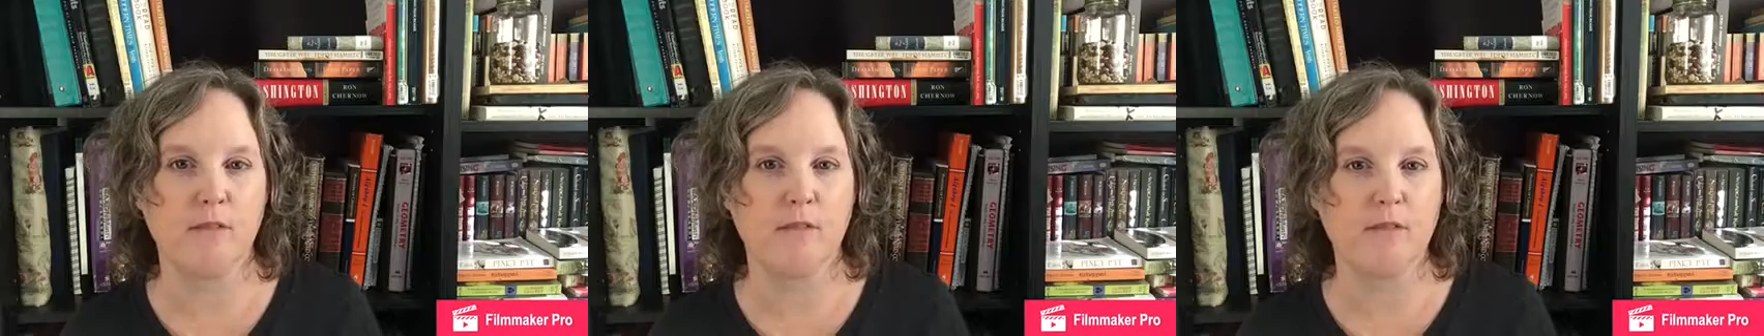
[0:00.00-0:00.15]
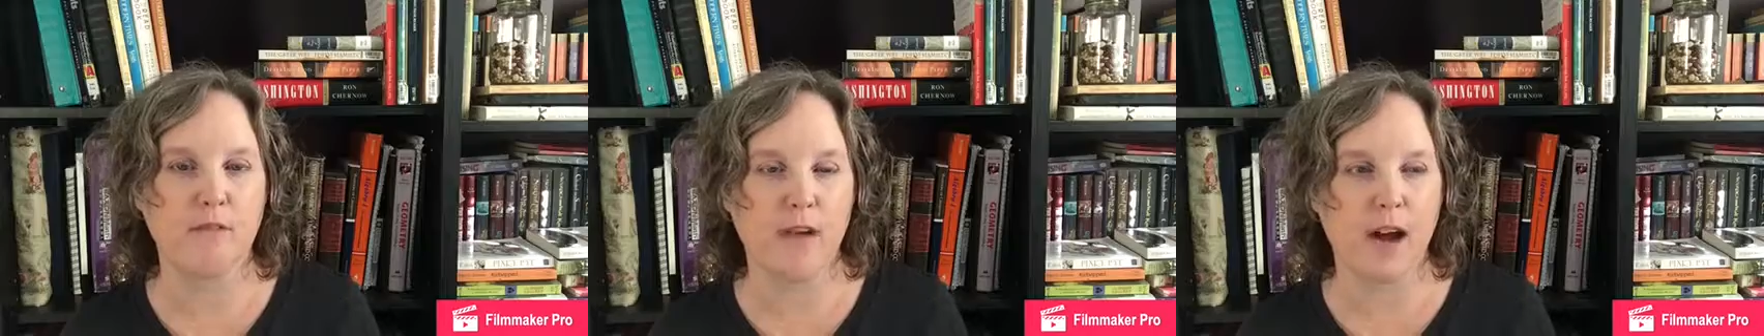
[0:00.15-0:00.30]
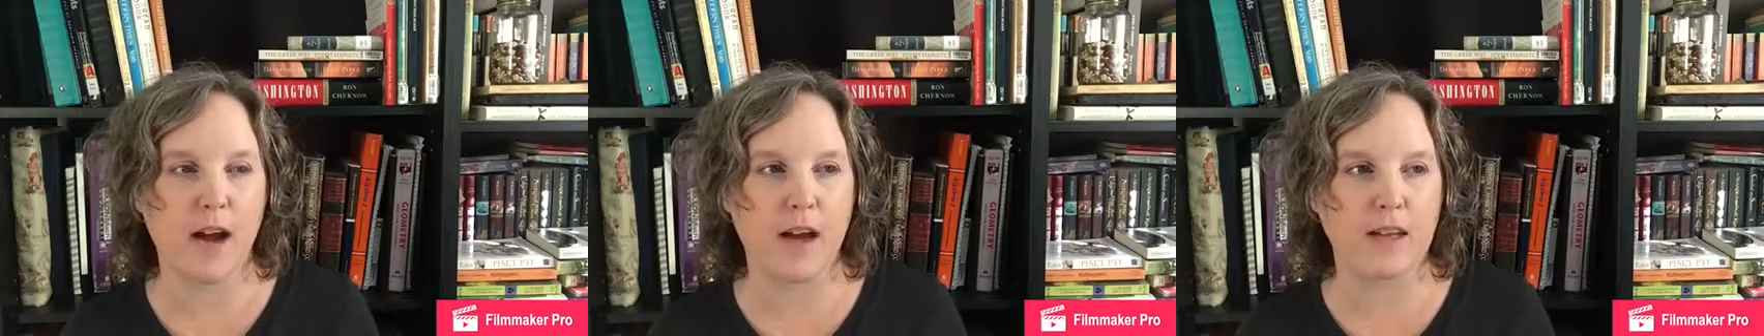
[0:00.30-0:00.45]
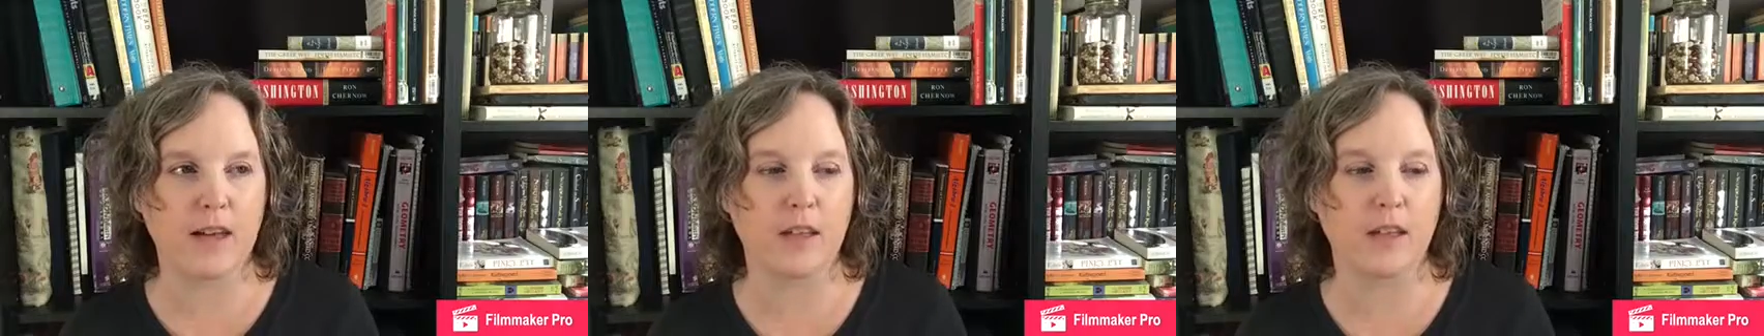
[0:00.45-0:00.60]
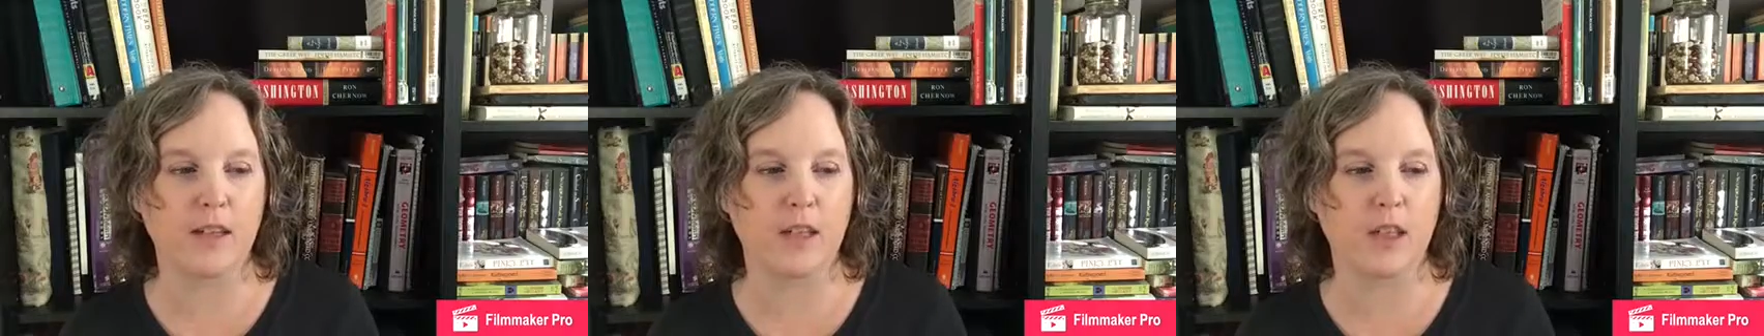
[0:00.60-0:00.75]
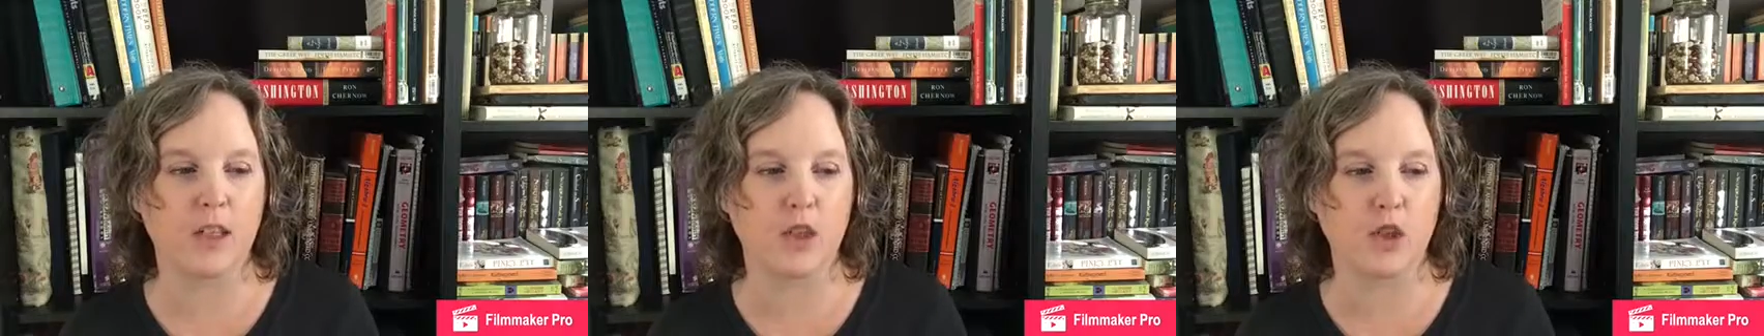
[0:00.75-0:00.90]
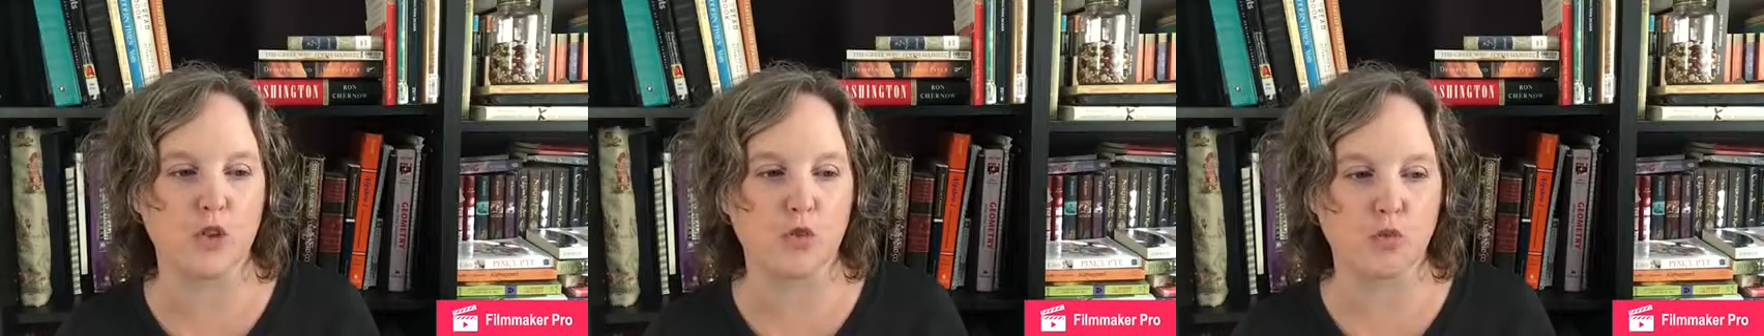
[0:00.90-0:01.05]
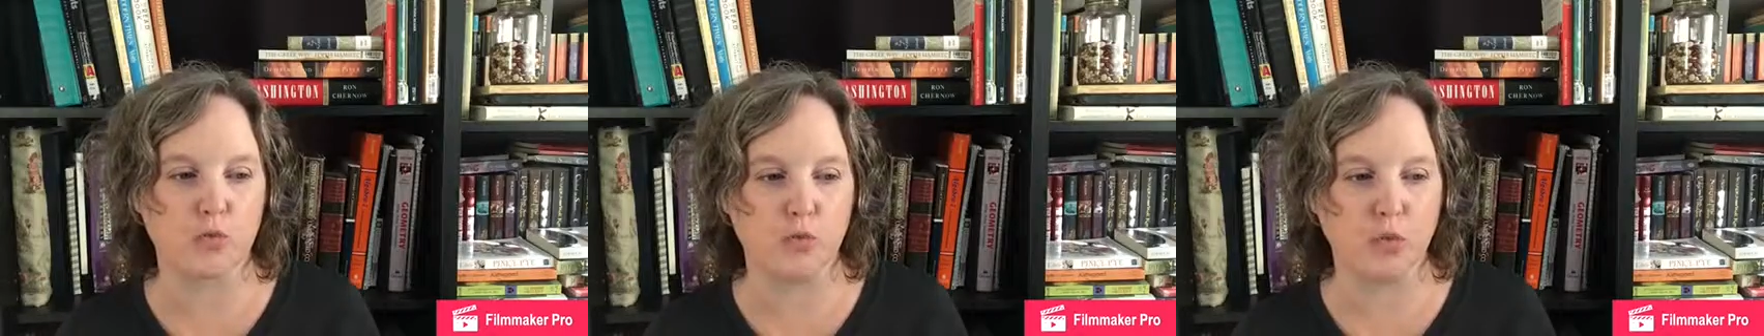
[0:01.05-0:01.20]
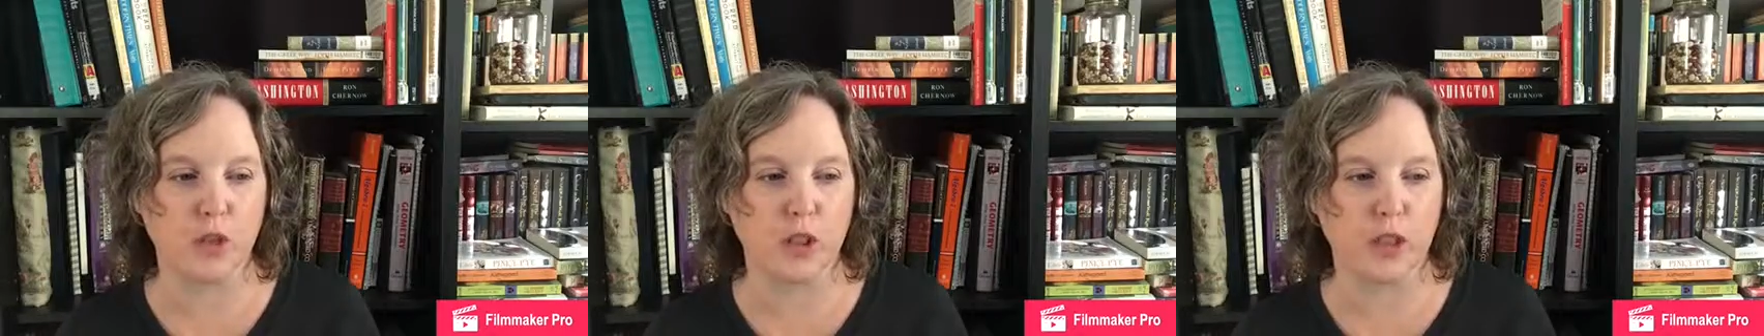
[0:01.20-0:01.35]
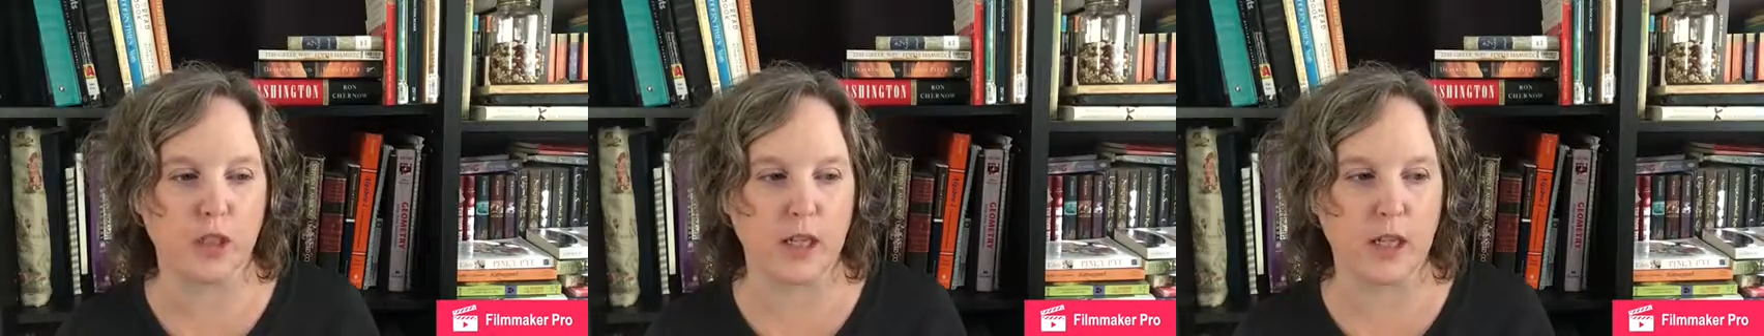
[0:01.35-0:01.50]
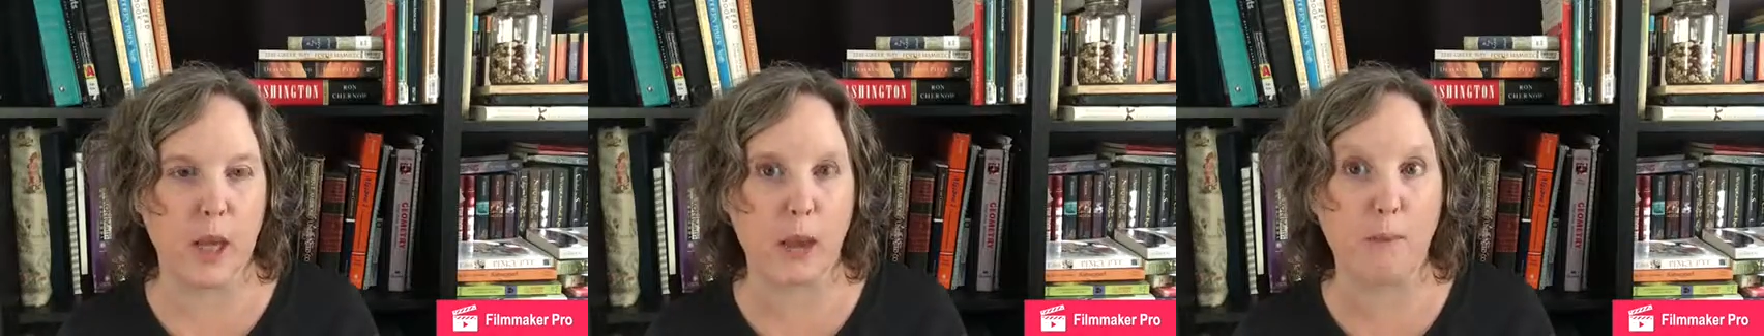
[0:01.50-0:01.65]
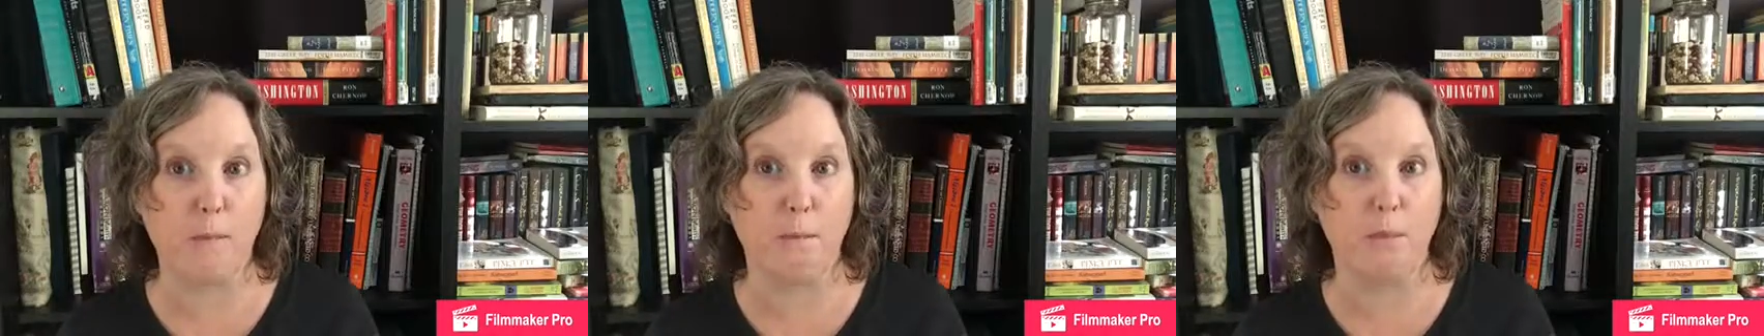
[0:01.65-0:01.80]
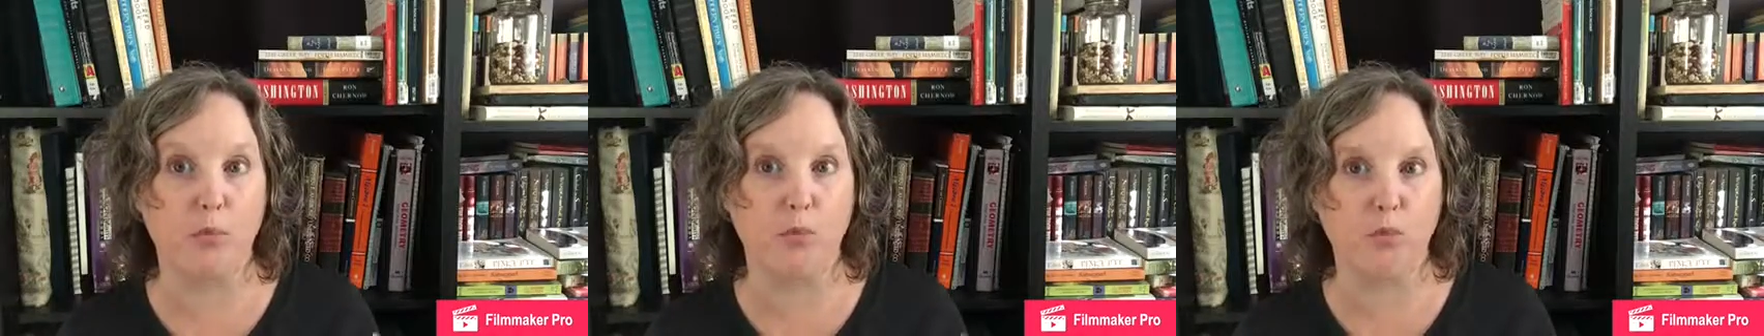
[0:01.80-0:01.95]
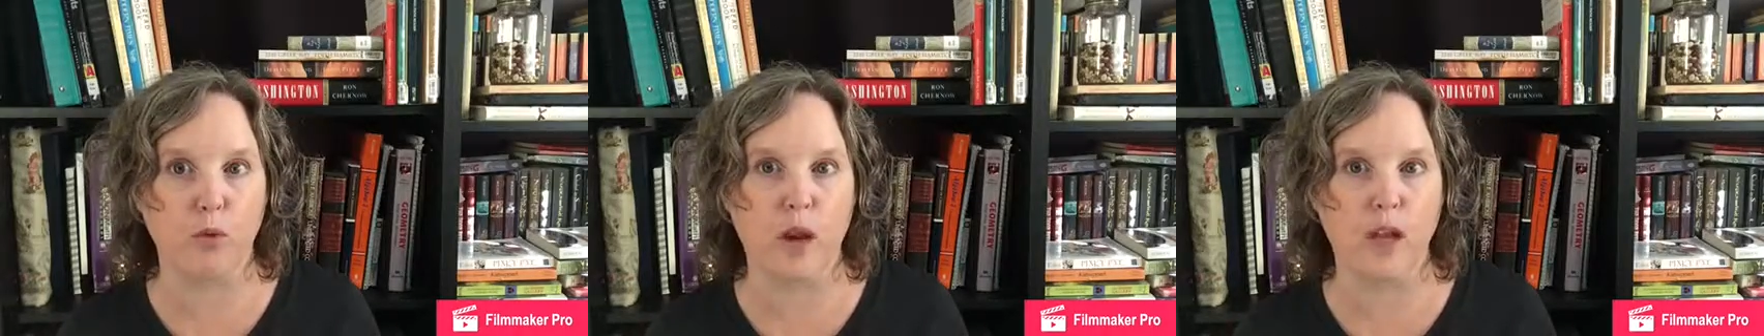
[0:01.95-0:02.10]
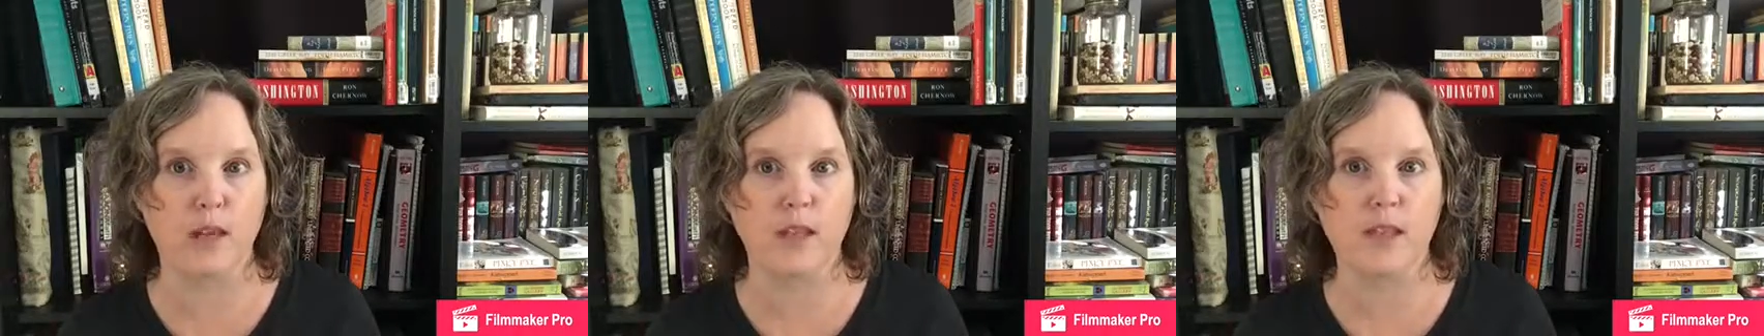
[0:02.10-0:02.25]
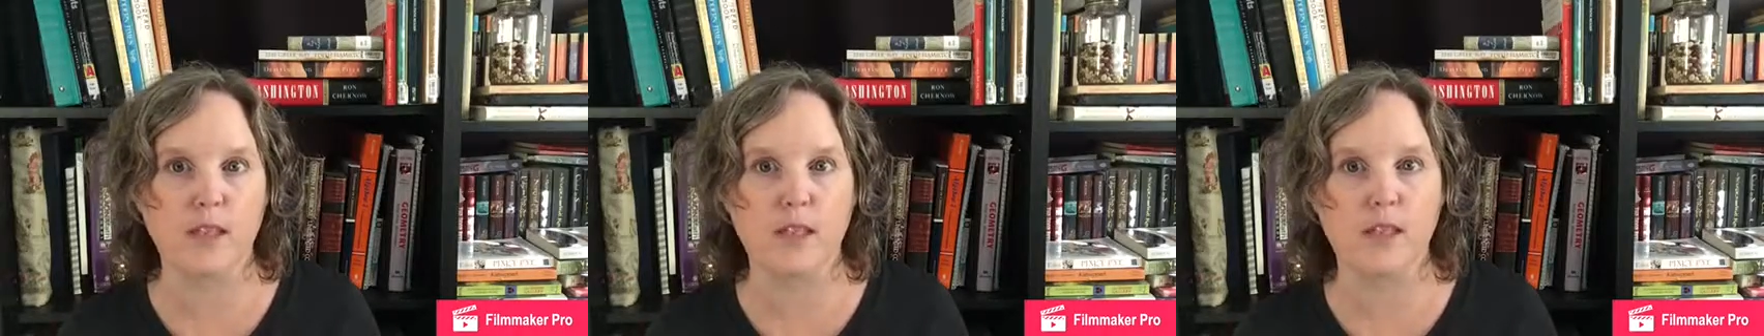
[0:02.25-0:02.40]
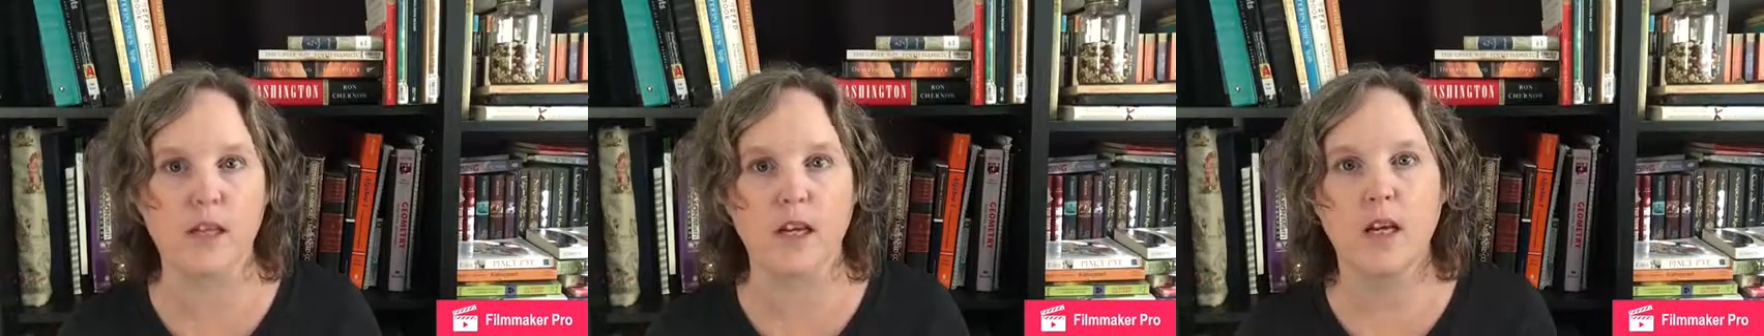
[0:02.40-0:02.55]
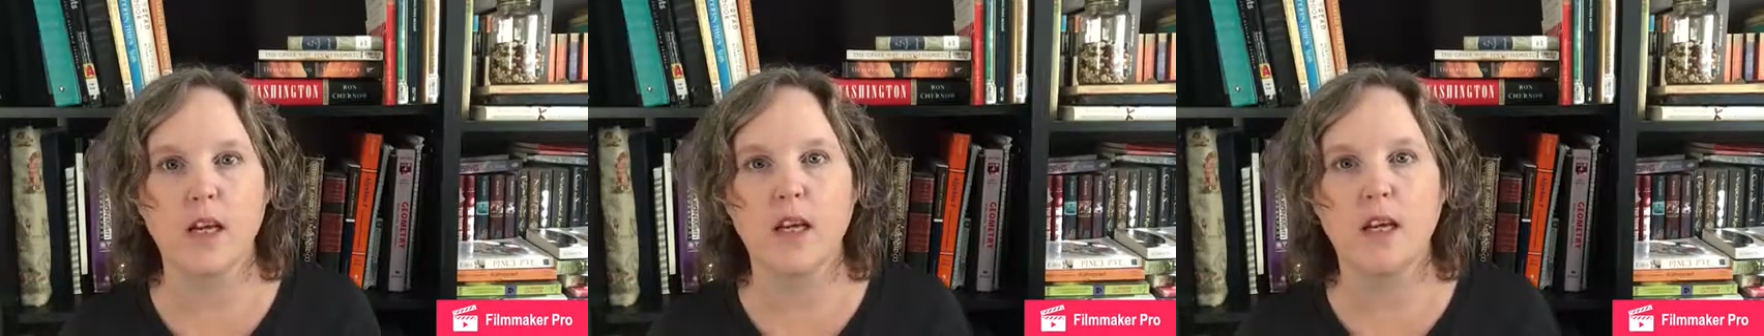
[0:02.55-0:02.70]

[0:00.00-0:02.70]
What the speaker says: finally just really embraced